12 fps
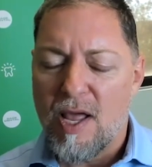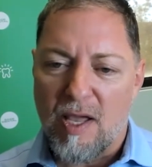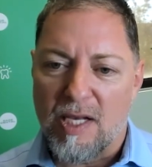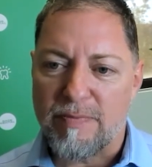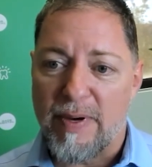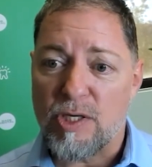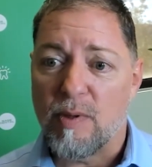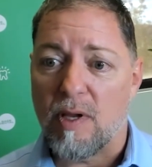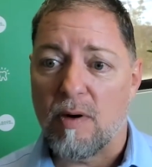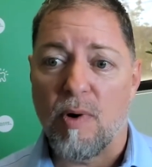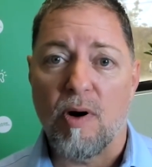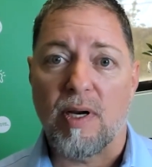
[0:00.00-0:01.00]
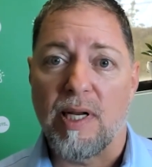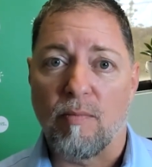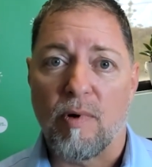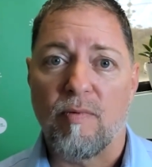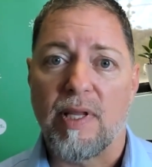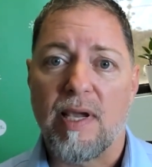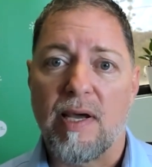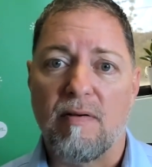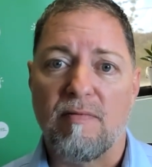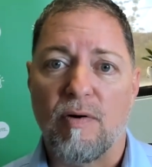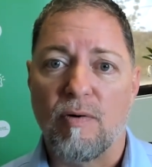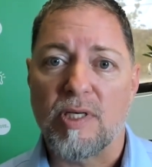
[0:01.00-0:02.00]
especially with our marketing, we're really kind of
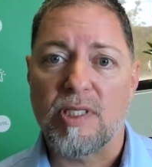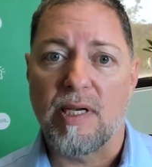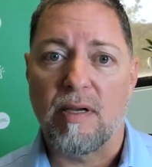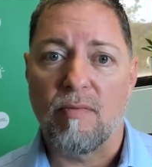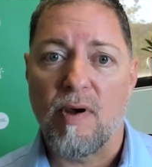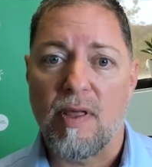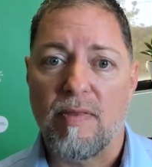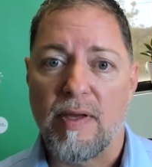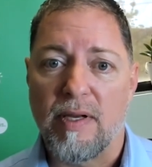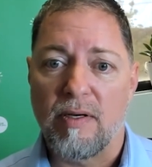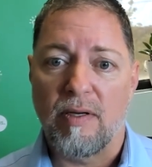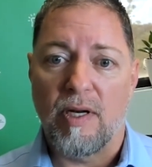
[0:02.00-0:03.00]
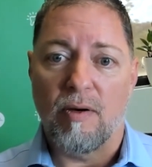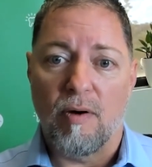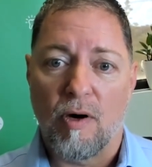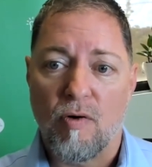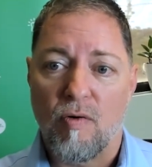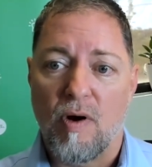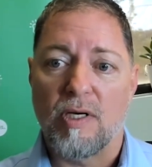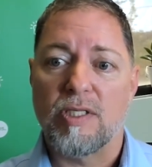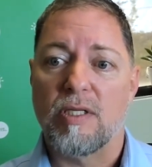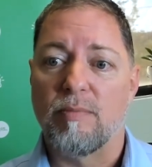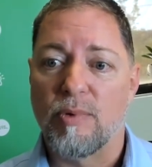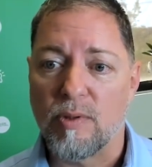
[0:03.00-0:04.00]
focusing rather than, across
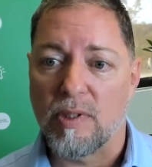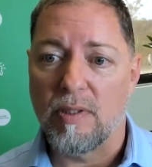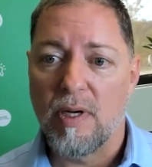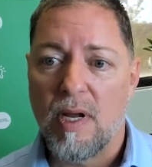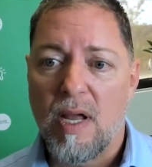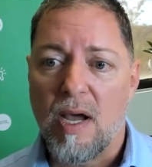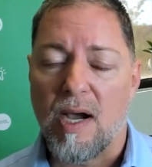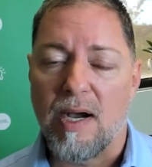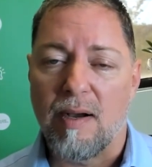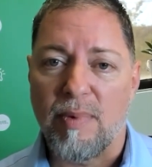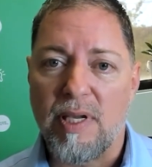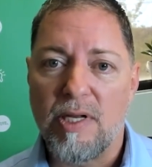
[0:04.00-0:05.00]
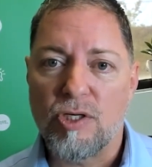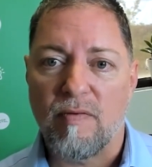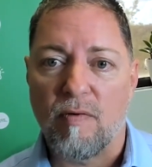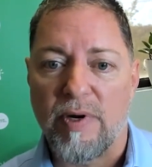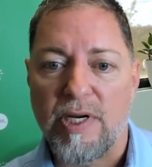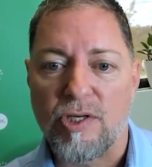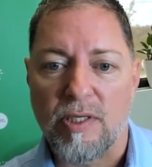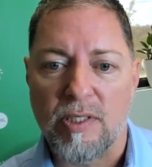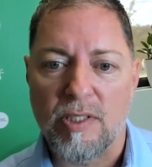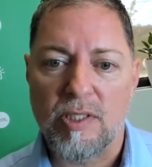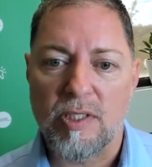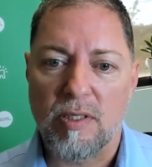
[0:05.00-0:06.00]
the board. Each of our
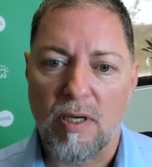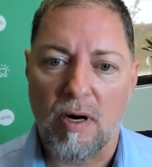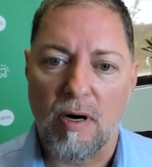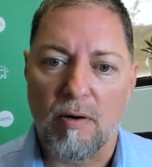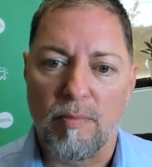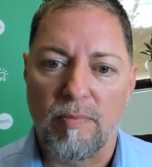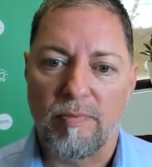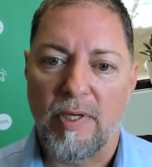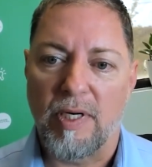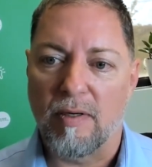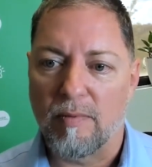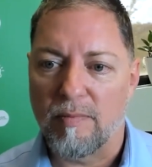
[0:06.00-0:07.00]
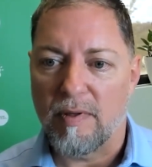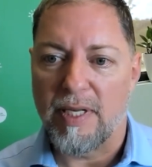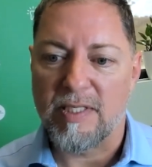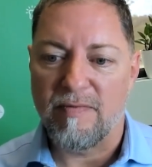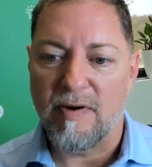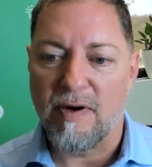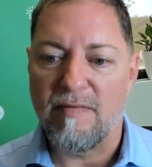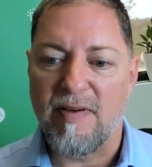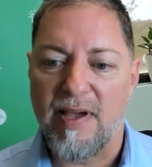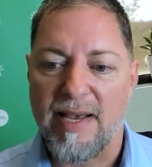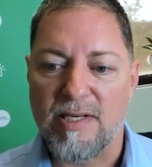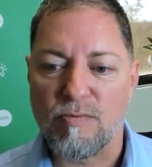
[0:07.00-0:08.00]
regions are, it's very
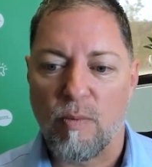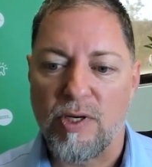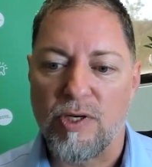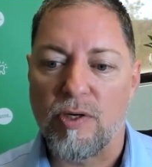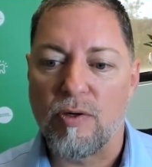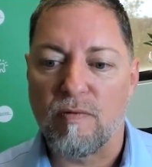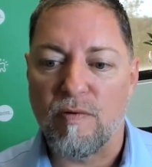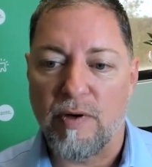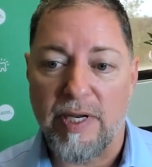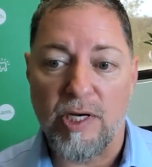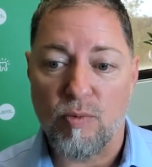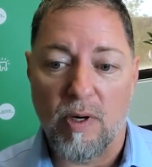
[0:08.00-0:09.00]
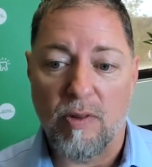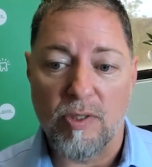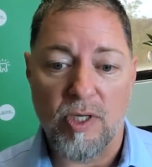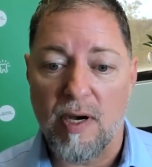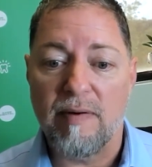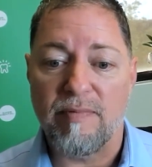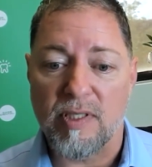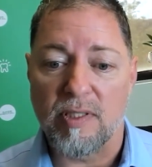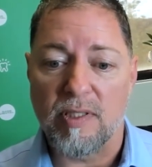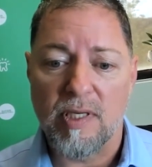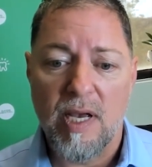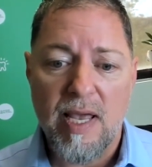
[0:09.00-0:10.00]
vast what we do for each one of those
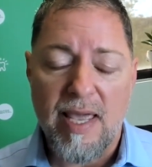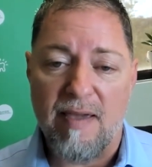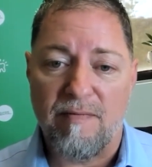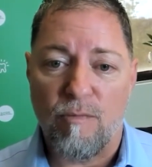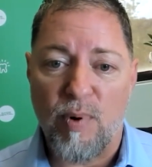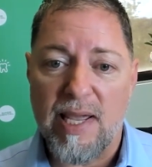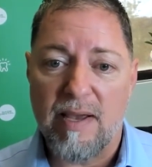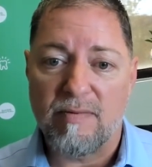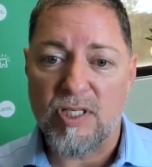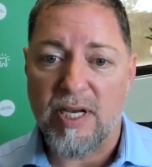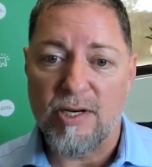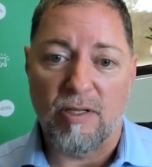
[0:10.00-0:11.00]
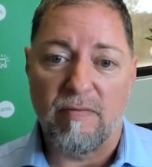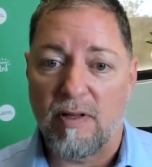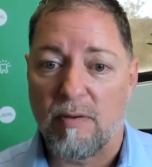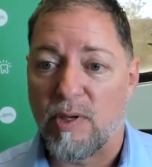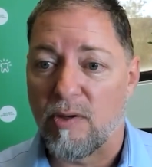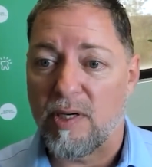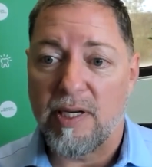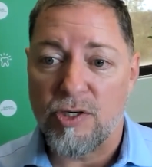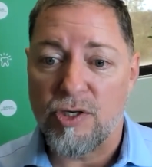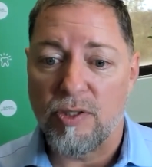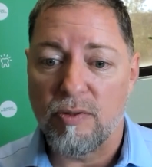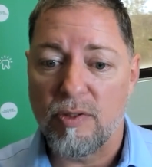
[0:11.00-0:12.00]
offices. If we have schedule availability
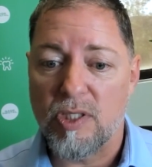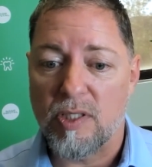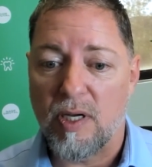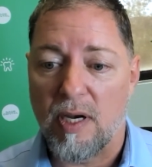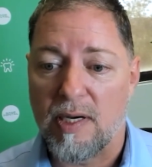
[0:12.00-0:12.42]
issues,